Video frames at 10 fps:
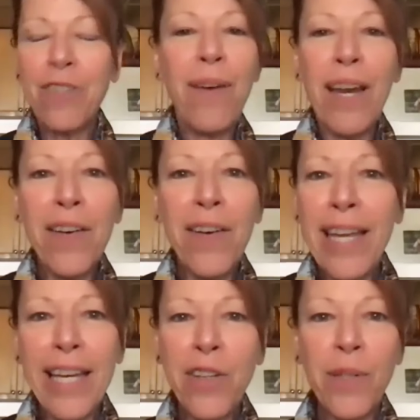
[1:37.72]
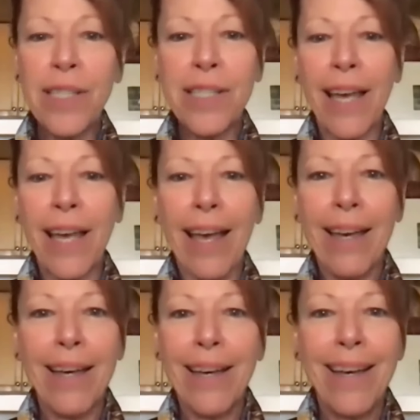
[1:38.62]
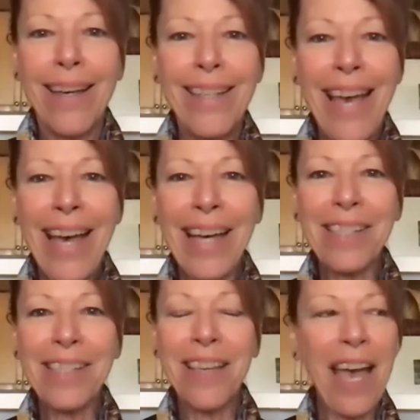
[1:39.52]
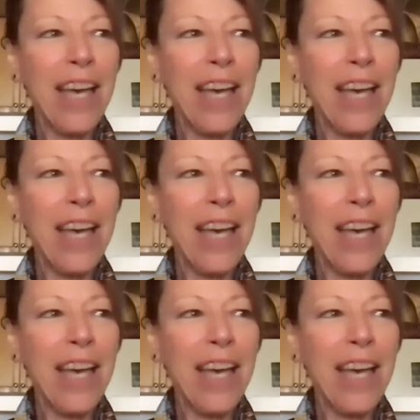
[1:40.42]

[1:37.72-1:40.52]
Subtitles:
It's very interesting. Yes,